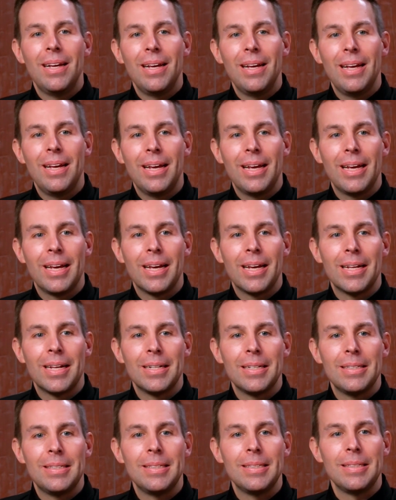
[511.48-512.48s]

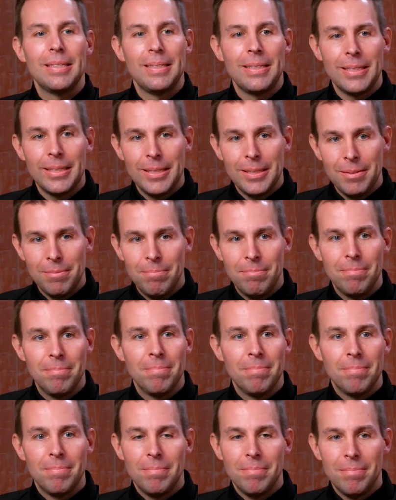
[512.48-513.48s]
And she
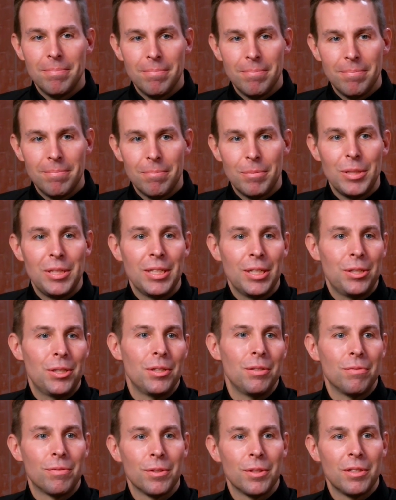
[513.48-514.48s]

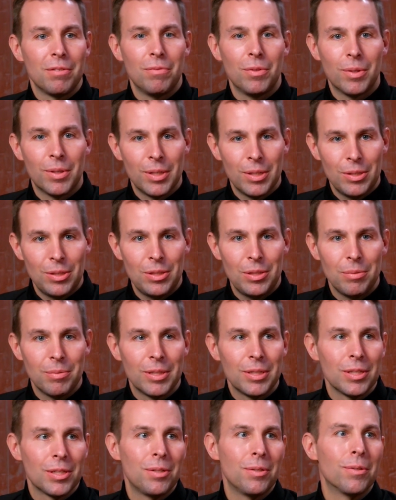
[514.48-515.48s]
petitioned for the divorce. She
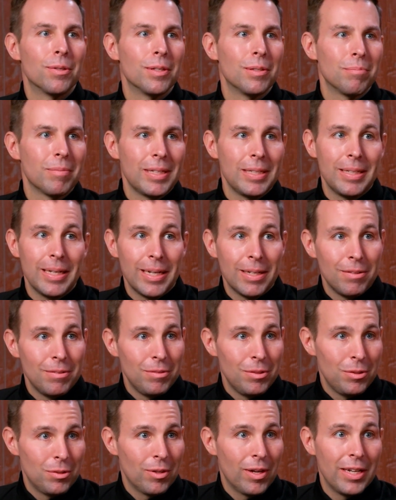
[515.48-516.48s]
went to court. My dad
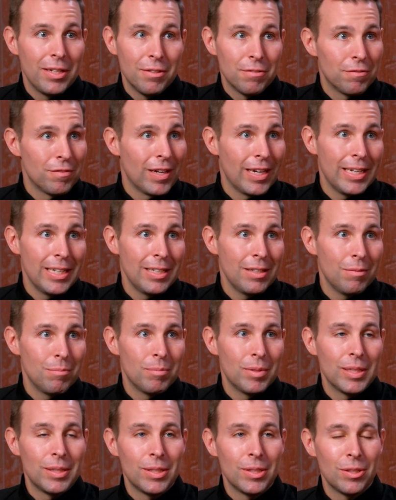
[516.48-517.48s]
tried to fight it,
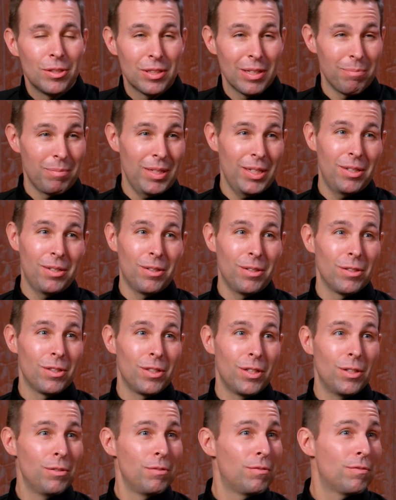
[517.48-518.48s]
but there's something called
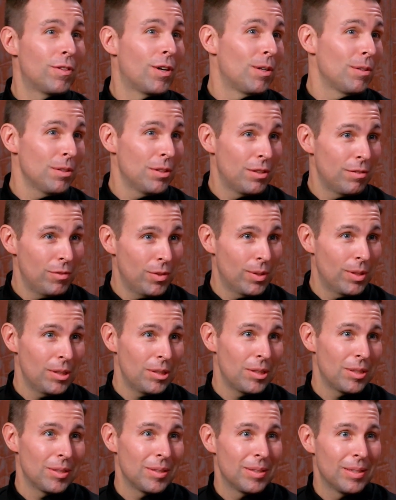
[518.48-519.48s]
no-fault
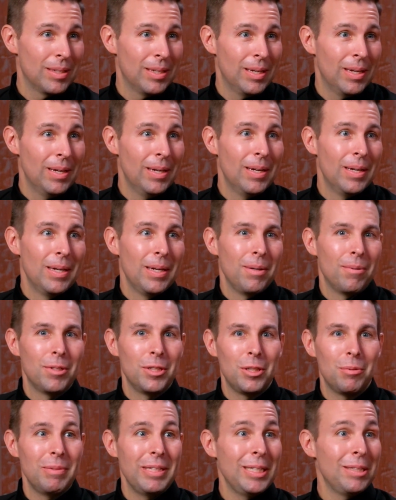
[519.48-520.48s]
divorce,
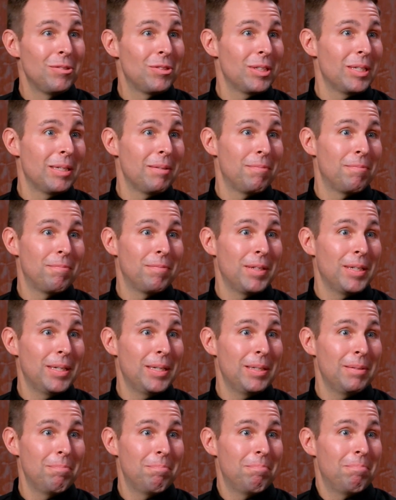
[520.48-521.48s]
which means that if